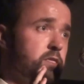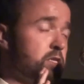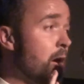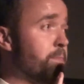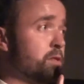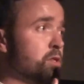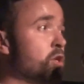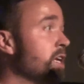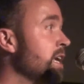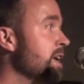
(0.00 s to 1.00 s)
Stop
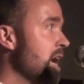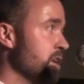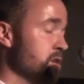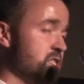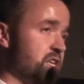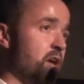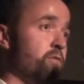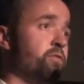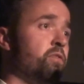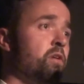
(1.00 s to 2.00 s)
looking at
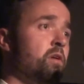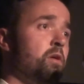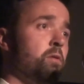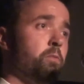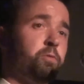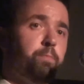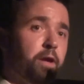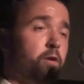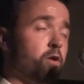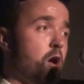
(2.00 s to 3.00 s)
yourself with
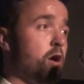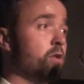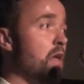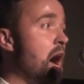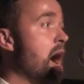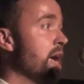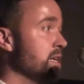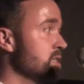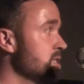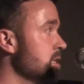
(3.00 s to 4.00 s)
beer goggle
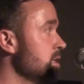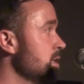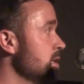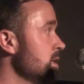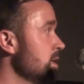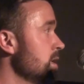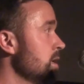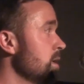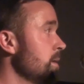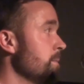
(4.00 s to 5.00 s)
eyes.
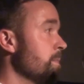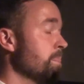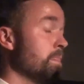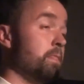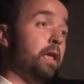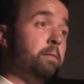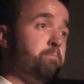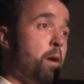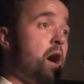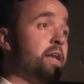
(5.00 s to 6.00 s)

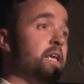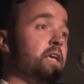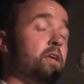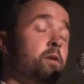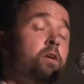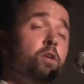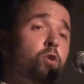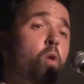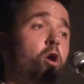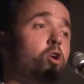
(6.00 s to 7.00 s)
In body,
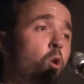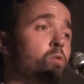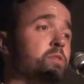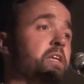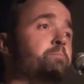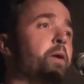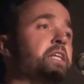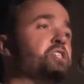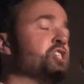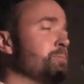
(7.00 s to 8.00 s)
you are golden,
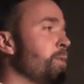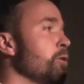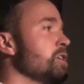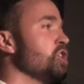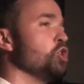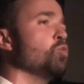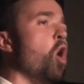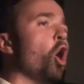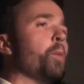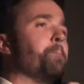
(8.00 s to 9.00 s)
but in spirit, you
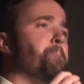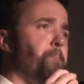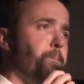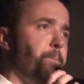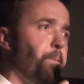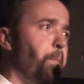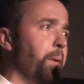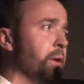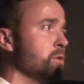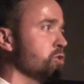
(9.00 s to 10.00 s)
are
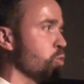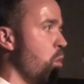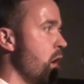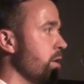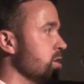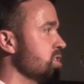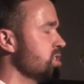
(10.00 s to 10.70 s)
bilge water.